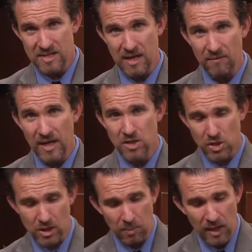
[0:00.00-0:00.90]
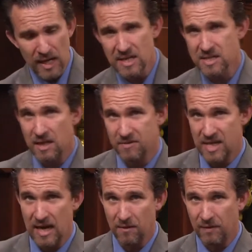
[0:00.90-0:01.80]
of salvation. The blood is the
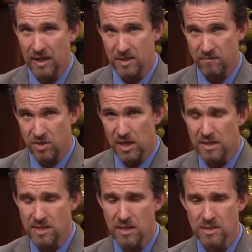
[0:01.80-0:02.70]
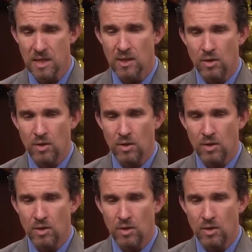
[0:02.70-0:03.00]
sacrifice of Jesus,